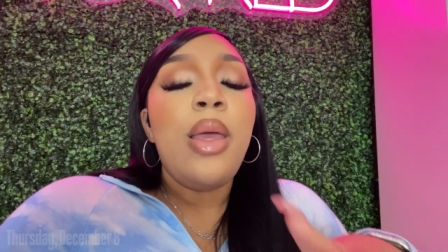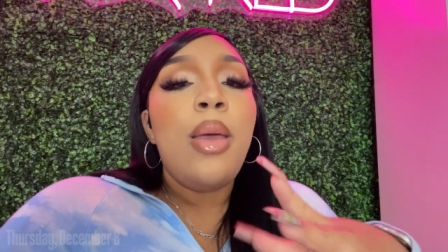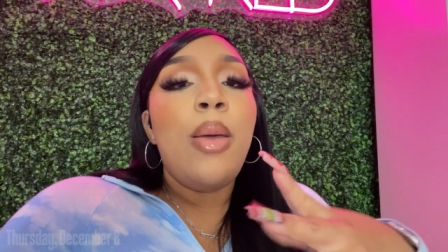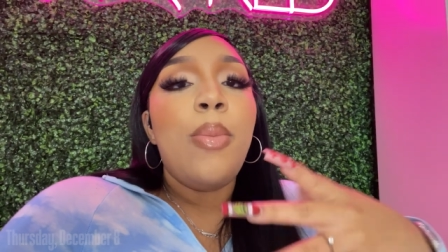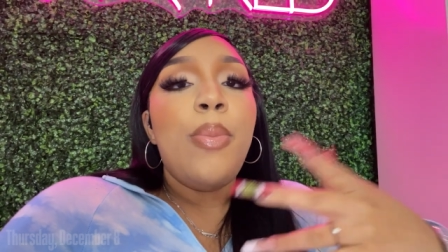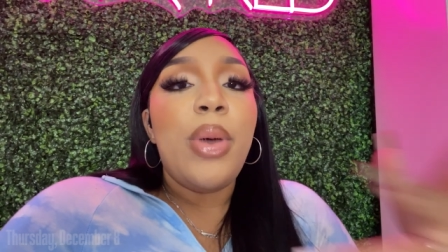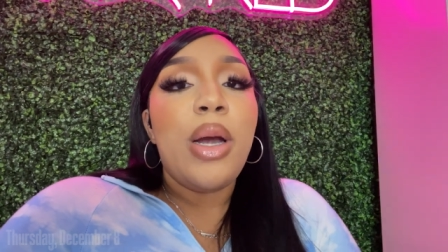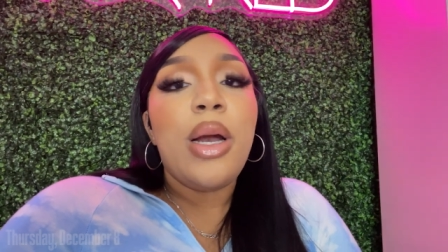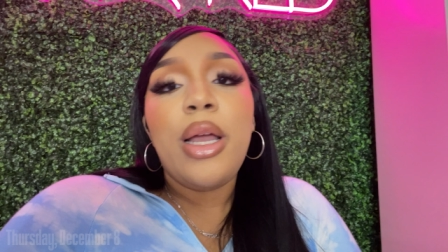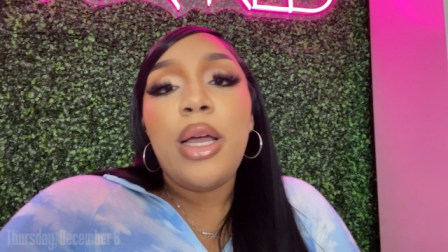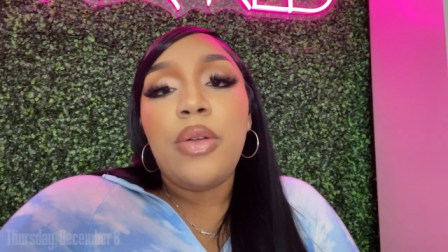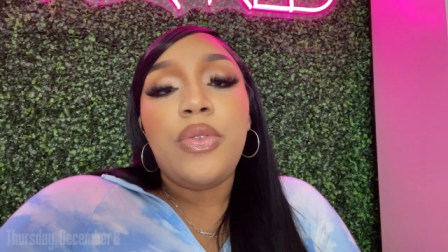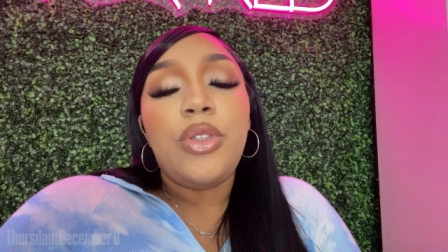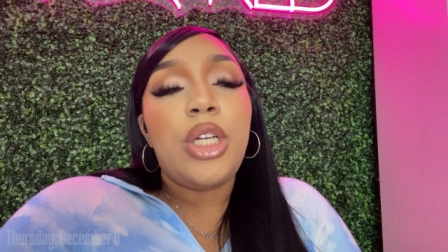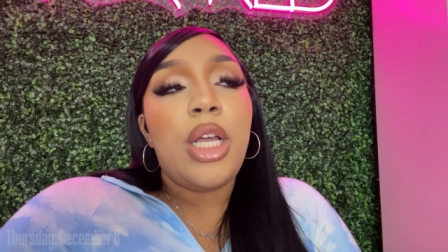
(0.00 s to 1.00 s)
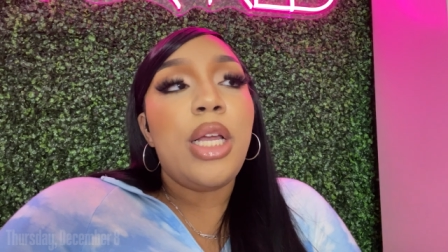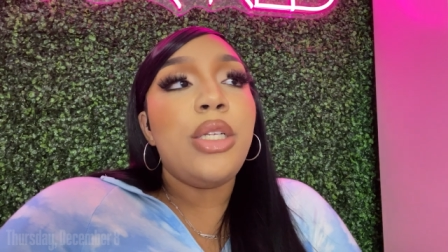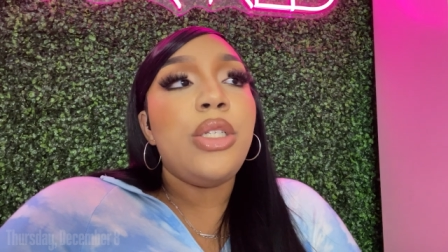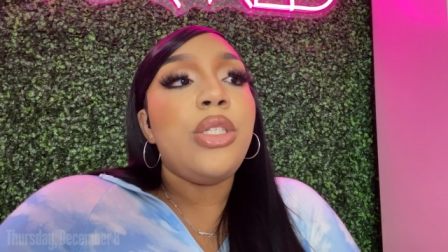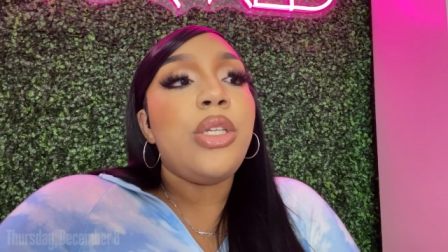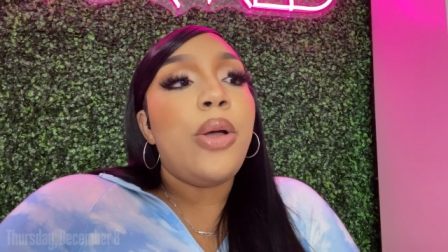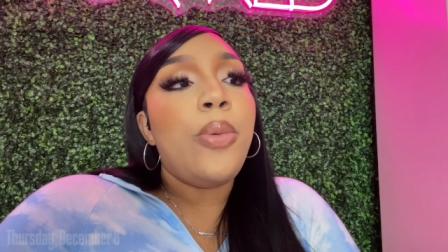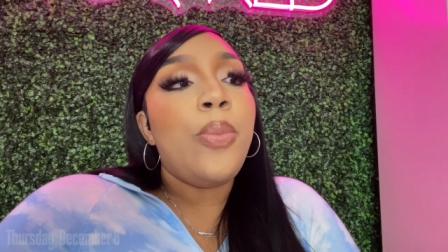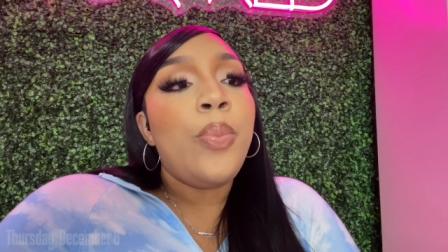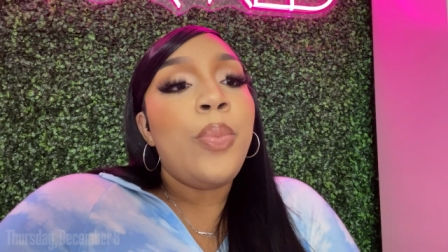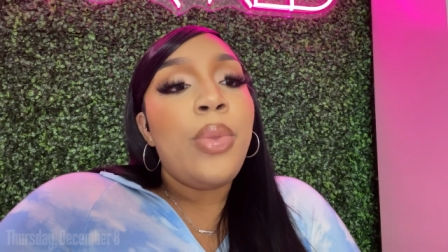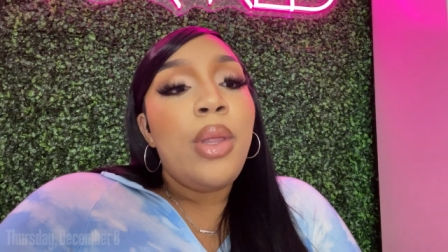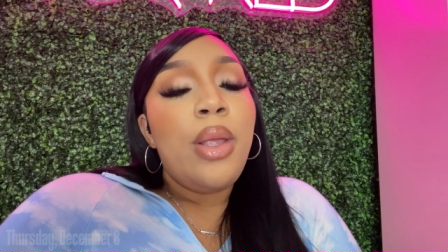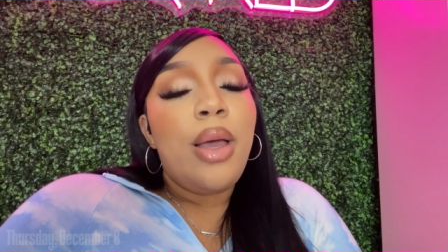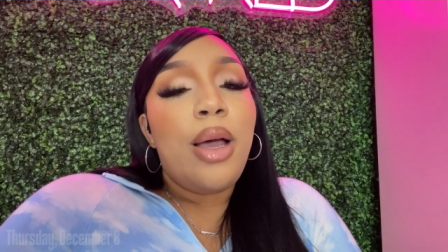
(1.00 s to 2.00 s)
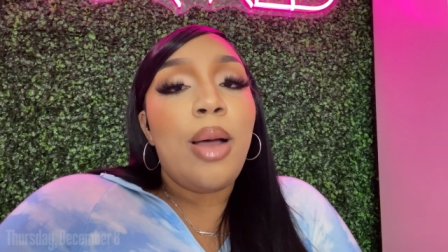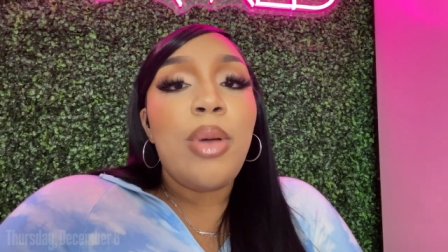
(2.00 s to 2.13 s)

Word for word: better health change so um,